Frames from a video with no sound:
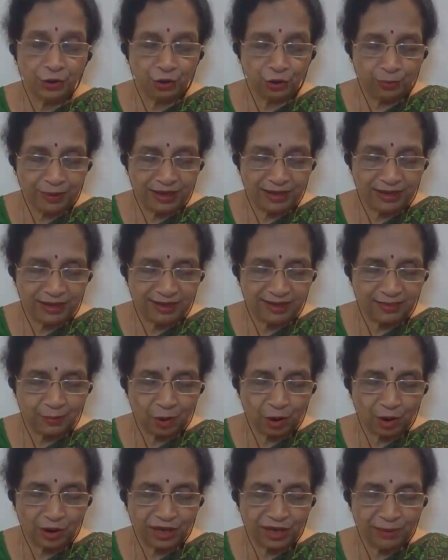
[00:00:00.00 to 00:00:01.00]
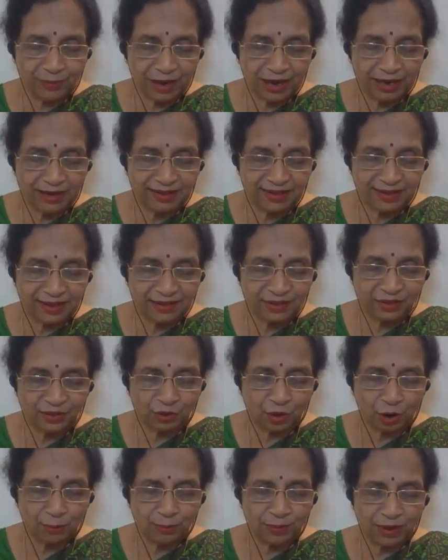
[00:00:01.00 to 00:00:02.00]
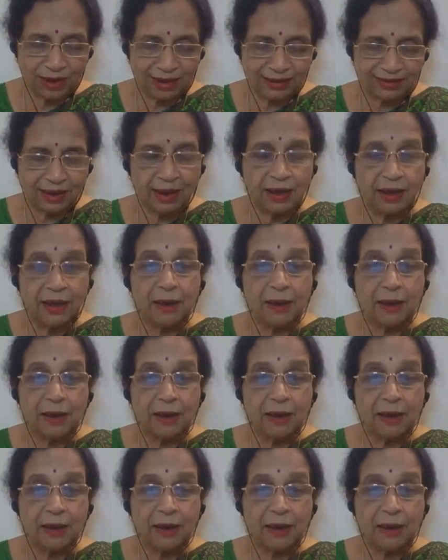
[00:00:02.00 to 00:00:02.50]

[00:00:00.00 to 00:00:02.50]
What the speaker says: to be this body, mind, sense complex,